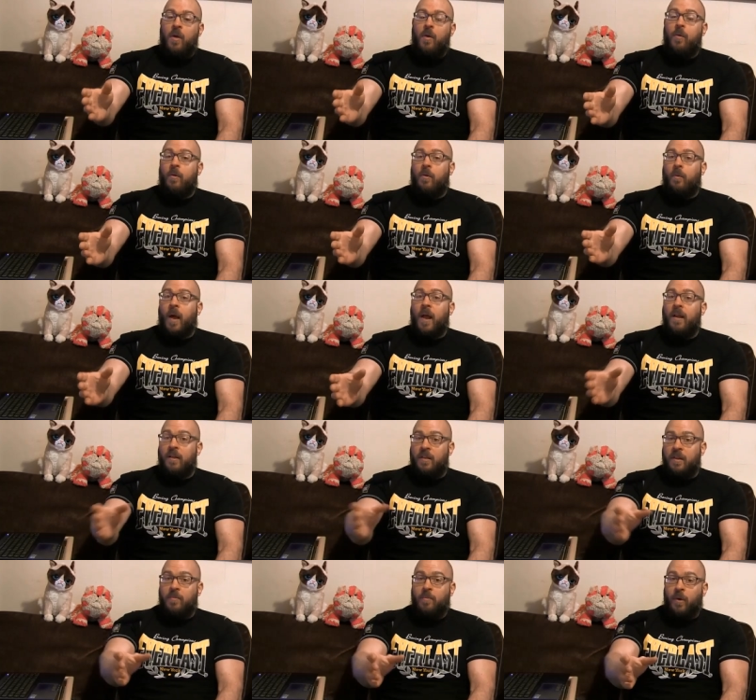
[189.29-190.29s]
who are
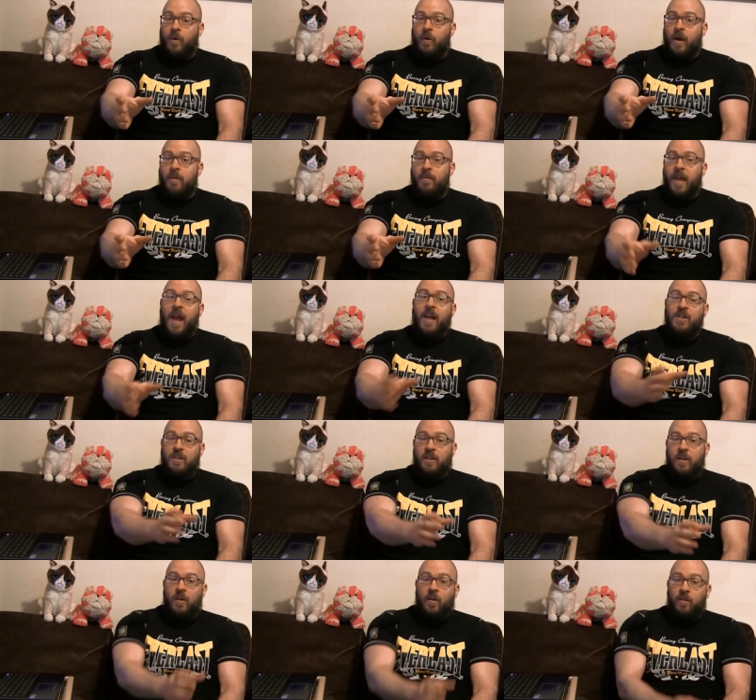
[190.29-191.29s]
writing these programs
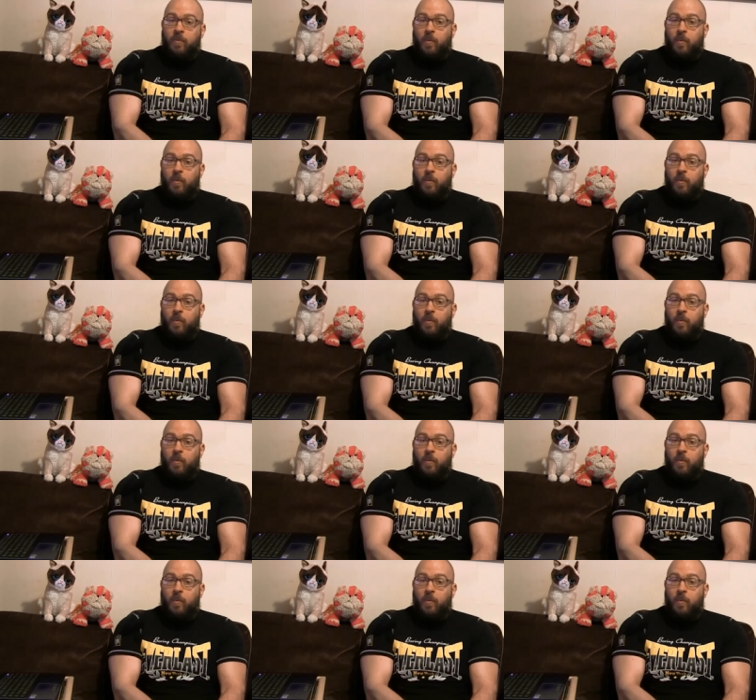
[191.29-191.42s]
actually know